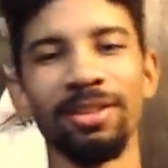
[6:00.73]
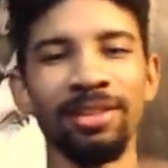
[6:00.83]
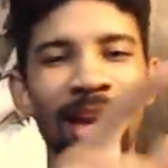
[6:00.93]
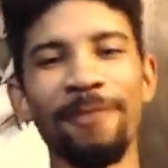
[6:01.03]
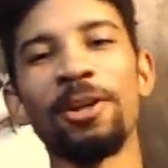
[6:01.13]

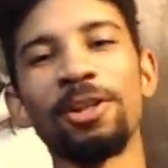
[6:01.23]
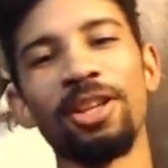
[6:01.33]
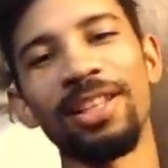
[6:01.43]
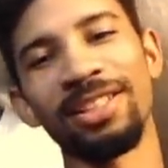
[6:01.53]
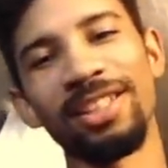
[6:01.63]
That First
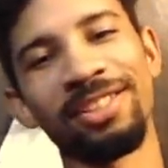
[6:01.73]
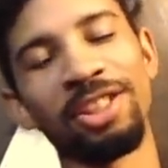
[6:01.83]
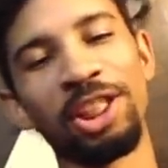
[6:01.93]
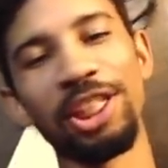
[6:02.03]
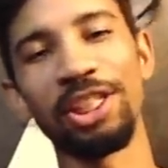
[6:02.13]
off, that says to
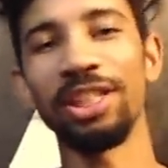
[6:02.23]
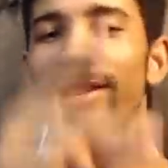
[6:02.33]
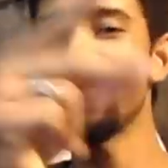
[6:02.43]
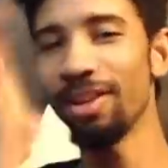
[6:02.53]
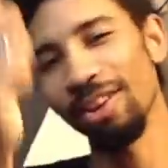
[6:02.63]
Gigi,
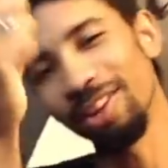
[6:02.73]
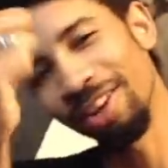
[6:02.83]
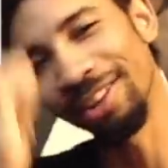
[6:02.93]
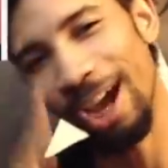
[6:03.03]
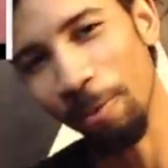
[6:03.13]

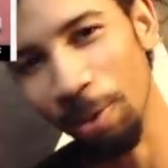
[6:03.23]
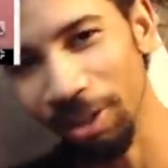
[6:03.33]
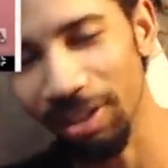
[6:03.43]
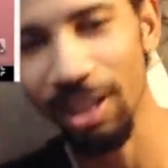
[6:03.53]
Learned that word